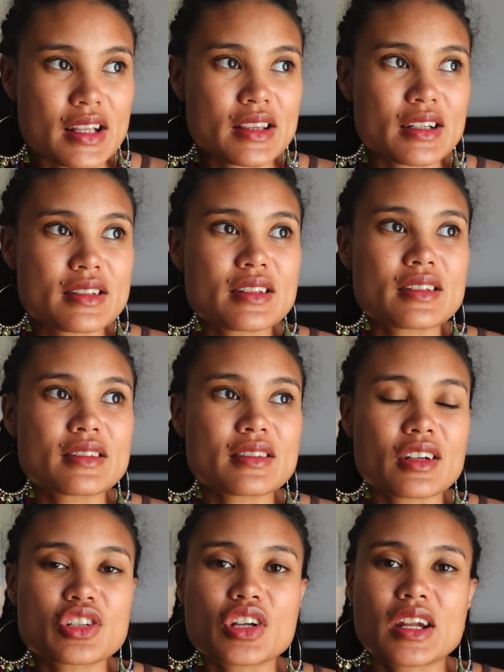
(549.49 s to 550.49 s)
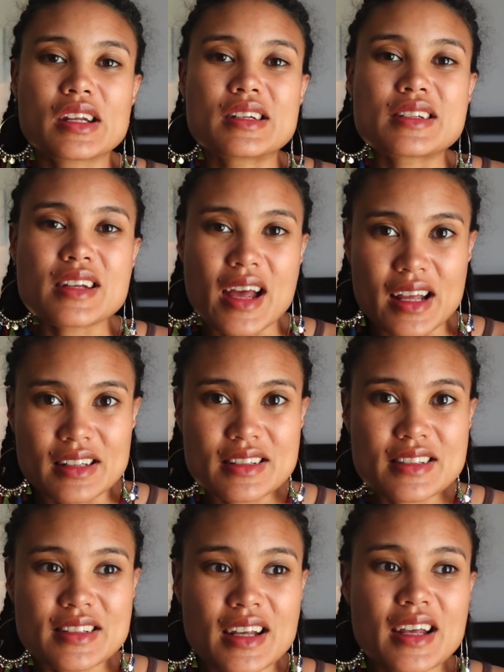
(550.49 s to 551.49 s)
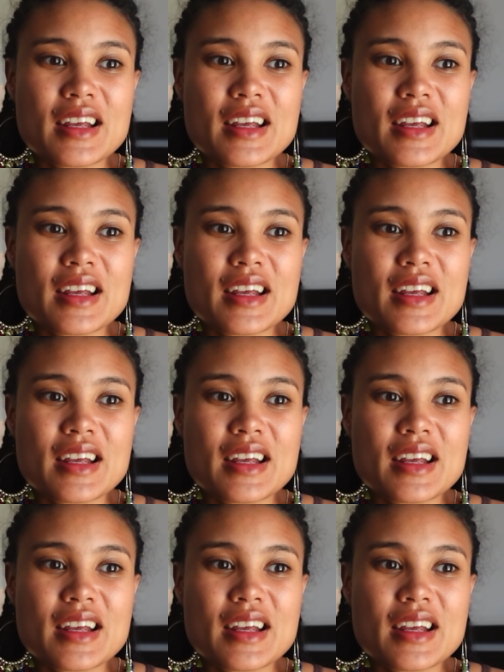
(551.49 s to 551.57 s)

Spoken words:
This is such an intense